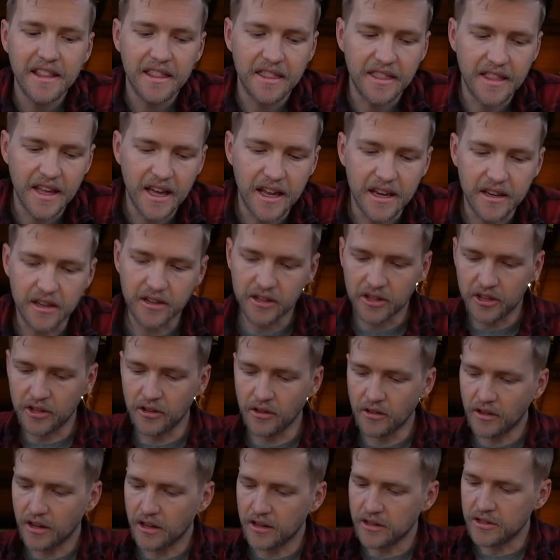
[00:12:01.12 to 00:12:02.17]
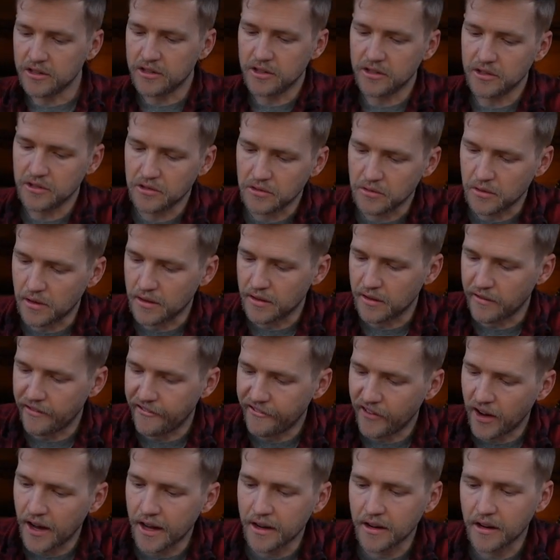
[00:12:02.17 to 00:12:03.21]
then you can do the
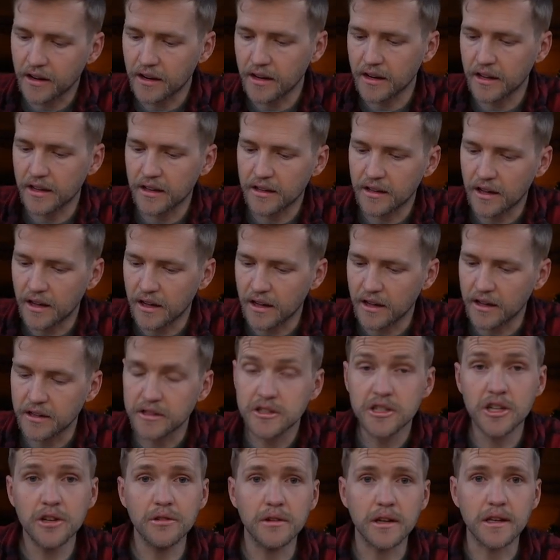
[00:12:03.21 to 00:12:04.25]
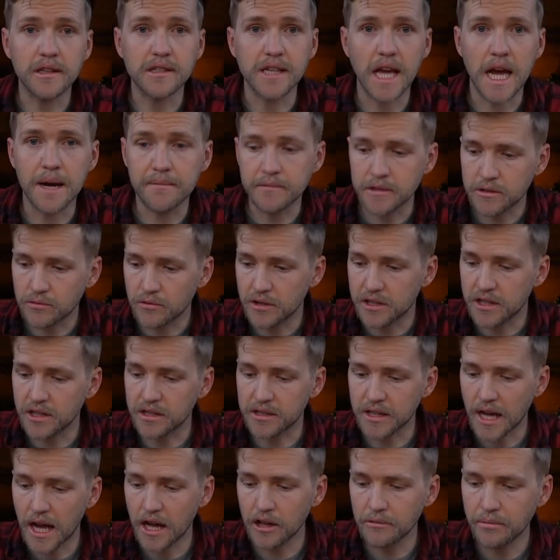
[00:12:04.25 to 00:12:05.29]
final 2 exams, which
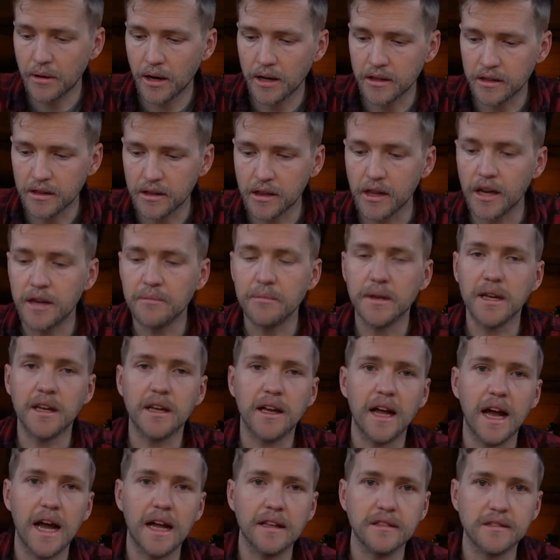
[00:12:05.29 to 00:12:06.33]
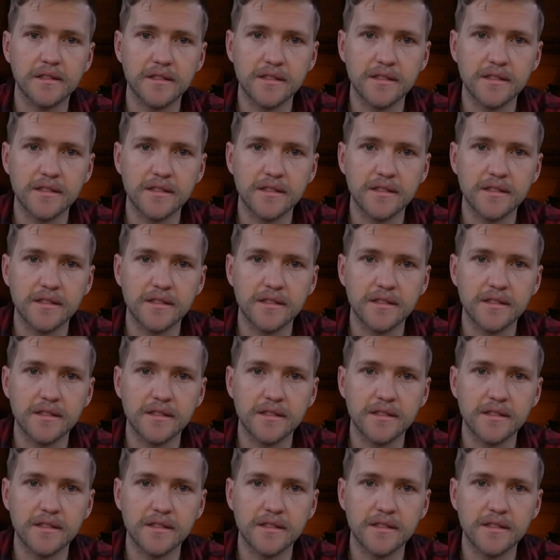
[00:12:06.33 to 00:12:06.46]
is alpine climbing and